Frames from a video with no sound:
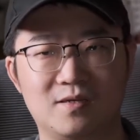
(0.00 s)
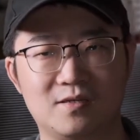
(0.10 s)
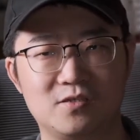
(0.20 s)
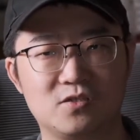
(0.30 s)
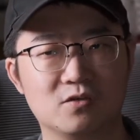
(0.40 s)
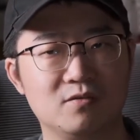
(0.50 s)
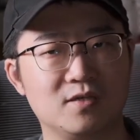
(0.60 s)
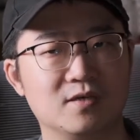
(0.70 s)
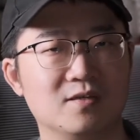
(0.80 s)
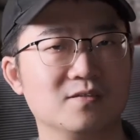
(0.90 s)

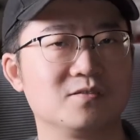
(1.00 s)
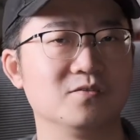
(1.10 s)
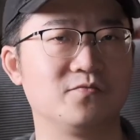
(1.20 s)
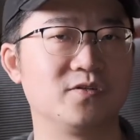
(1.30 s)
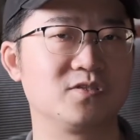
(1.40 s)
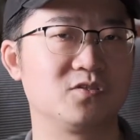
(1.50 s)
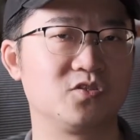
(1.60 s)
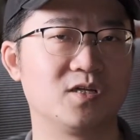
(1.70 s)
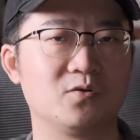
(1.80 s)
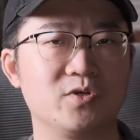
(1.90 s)
Sony announced the first
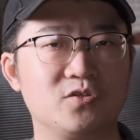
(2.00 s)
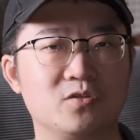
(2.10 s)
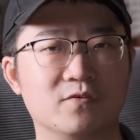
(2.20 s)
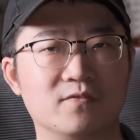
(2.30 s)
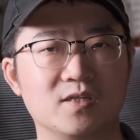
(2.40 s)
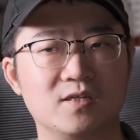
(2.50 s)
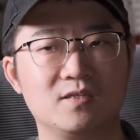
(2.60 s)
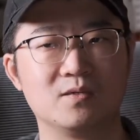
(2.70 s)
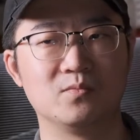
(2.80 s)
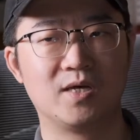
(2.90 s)
generation of the
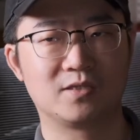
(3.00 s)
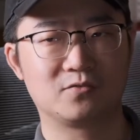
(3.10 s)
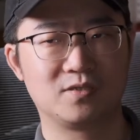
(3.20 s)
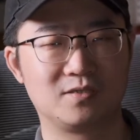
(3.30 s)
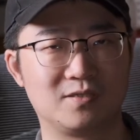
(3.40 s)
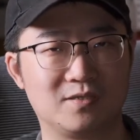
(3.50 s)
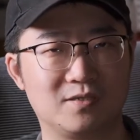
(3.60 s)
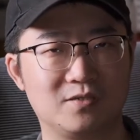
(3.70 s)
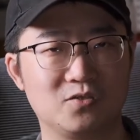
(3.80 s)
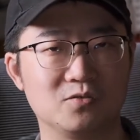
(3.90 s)
lithium battery,
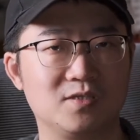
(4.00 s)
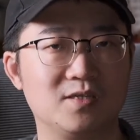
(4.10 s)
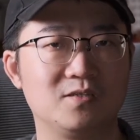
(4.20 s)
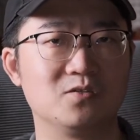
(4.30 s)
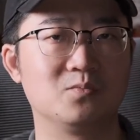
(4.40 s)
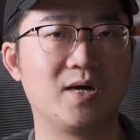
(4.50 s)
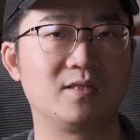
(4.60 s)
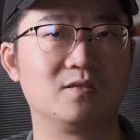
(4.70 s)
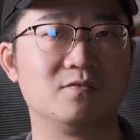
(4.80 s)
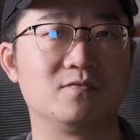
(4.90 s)
so CATL might
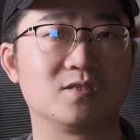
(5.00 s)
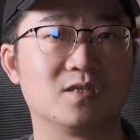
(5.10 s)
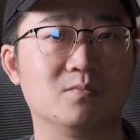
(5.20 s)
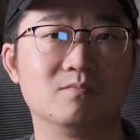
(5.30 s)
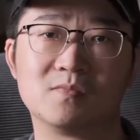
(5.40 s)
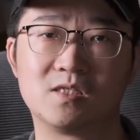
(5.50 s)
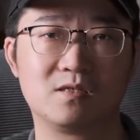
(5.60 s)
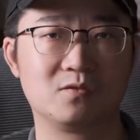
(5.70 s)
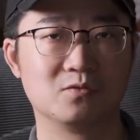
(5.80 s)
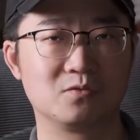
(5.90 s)
deliver some
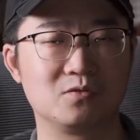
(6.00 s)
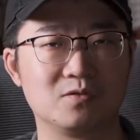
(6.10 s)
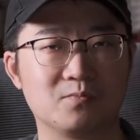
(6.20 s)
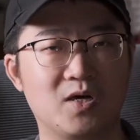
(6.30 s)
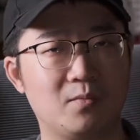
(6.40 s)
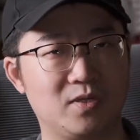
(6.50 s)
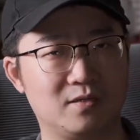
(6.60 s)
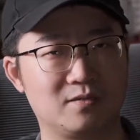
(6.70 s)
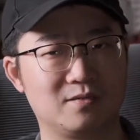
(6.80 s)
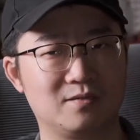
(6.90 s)
signal to the
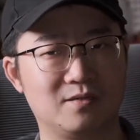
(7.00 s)
public.